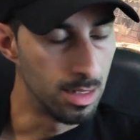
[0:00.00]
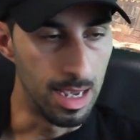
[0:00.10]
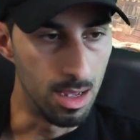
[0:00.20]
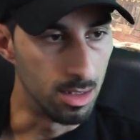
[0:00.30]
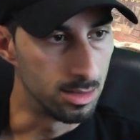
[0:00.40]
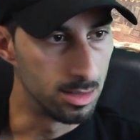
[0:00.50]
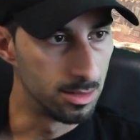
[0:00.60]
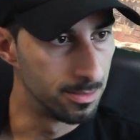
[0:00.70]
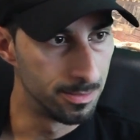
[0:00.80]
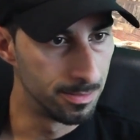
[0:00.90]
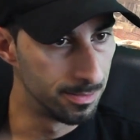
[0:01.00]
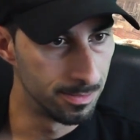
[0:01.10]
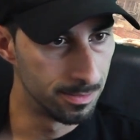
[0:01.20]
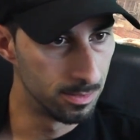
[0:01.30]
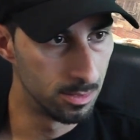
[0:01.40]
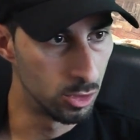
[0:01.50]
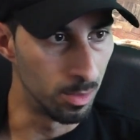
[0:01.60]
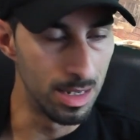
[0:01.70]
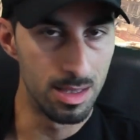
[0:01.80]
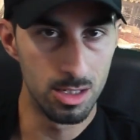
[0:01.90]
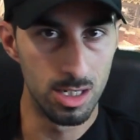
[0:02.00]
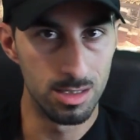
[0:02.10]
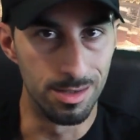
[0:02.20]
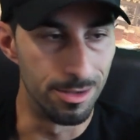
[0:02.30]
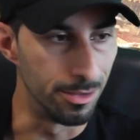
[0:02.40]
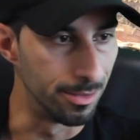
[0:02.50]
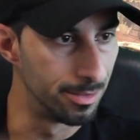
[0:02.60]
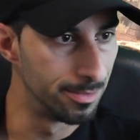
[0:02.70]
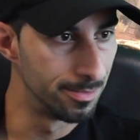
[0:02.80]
Chaos. So many things she has to do.